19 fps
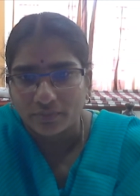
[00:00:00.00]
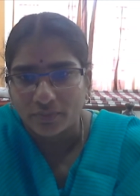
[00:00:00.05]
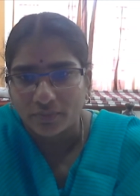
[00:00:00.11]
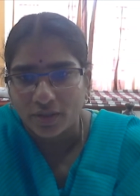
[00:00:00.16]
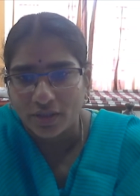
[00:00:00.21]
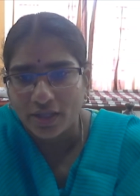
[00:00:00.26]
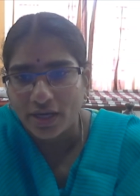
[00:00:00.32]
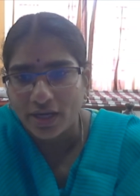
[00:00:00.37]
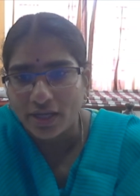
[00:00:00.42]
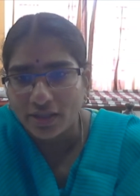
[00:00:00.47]

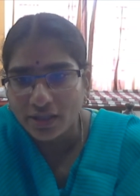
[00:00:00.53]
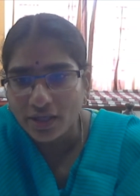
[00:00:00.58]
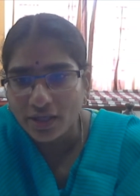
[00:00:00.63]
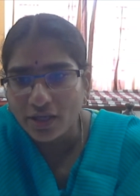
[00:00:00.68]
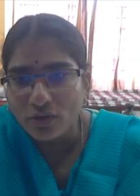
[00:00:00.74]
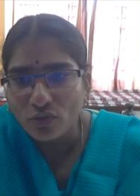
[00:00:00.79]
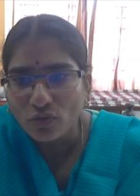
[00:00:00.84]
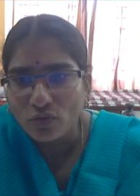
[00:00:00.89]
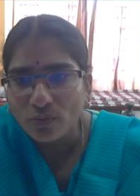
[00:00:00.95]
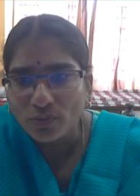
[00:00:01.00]
there are three
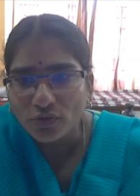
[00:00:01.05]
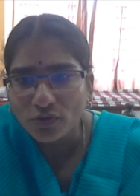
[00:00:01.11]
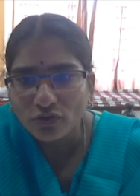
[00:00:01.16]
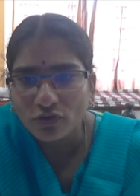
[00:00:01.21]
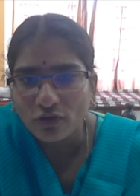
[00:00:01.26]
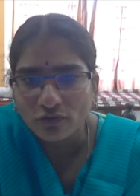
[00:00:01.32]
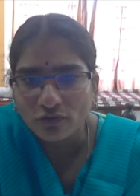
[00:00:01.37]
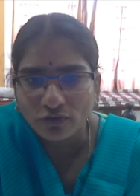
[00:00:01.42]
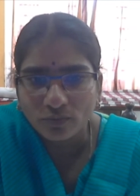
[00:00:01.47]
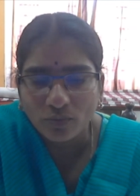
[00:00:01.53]
groups
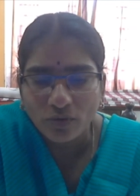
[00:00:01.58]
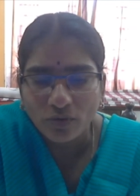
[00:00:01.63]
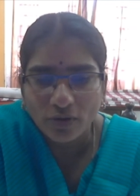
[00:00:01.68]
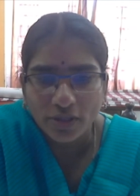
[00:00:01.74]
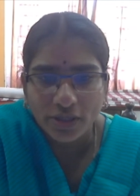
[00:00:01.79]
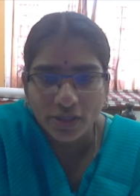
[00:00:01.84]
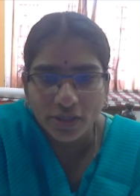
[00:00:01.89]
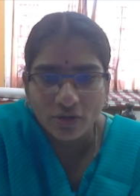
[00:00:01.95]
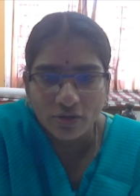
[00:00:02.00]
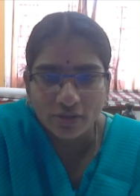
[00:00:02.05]
of
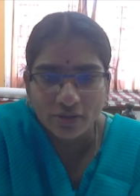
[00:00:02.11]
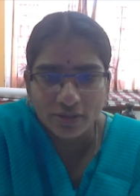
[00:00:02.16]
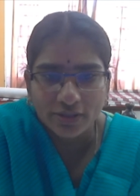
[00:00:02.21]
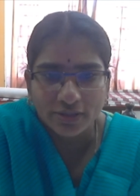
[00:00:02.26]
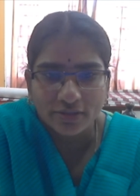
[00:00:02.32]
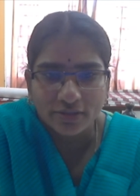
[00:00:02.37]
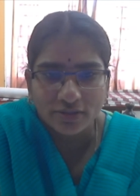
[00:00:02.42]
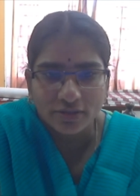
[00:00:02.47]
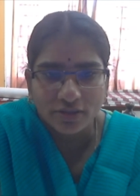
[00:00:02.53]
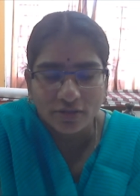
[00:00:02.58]
body
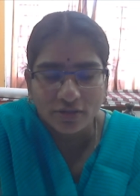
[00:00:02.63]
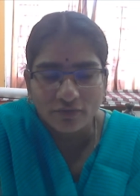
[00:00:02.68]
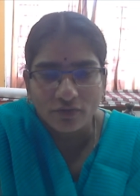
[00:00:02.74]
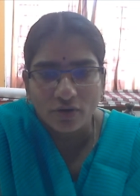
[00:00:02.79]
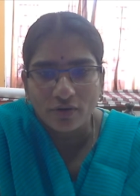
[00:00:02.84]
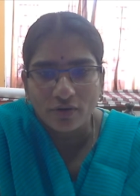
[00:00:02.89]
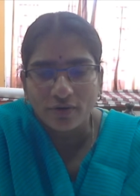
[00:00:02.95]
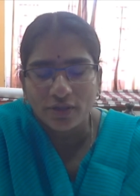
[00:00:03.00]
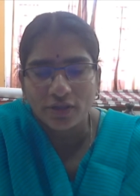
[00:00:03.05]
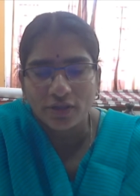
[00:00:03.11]
organs
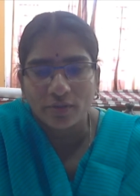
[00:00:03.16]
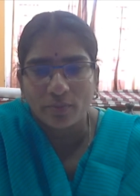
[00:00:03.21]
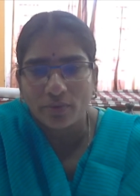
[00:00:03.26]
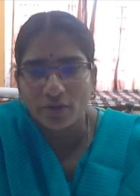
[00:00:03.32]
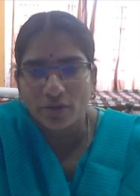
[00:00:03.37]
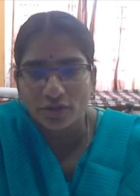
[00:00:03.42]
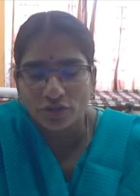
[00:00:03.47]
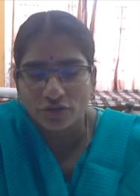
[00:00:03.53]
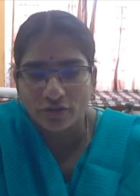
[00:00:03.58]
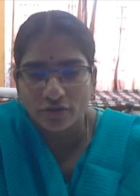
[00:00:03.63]
involved in the
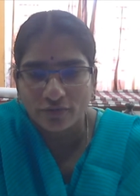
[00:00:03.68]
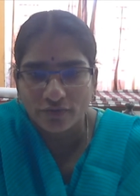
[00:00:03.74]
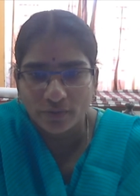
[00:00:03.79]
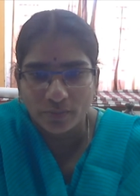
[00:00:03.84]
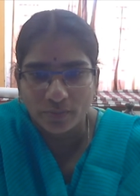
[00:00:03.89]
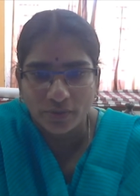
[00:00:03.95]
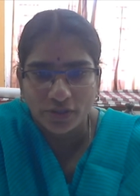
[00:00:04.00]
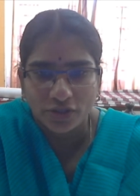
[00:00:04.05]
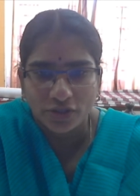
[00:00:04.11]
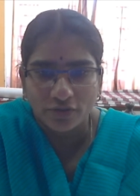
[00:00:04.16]
production of
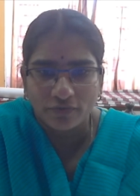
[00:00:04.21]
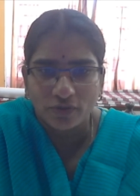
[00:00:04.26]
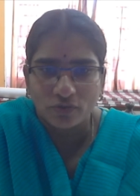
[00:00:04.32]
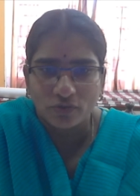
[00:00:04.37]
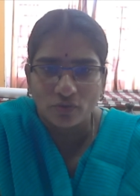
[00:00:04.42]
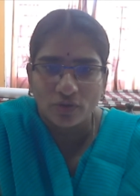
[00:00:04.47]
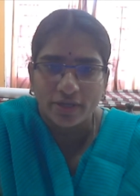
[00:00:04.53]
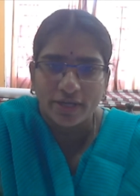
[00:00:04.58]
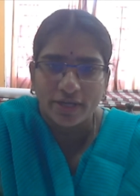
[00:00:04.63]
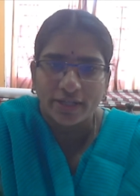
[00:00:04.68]
speech. If you
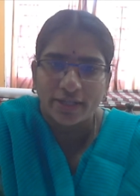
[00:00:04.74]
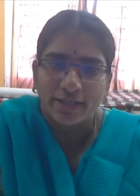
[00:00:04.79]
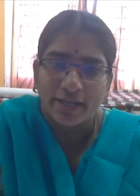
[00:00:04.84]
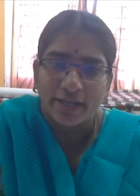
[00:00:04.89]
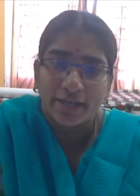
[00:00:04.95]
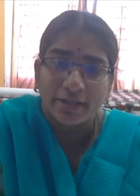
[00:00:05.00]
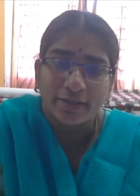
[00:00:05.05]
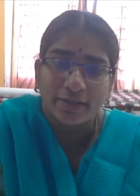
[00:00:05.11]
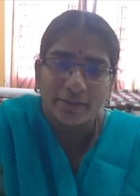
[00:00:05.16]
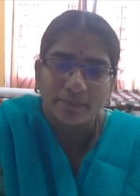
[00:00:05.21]
look at the
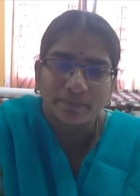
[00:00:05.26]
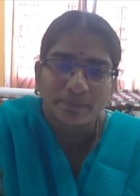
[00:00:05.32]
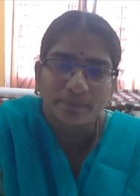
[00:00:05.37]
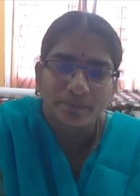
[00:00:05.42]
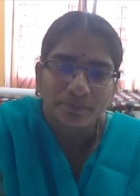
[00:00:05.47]
diagram,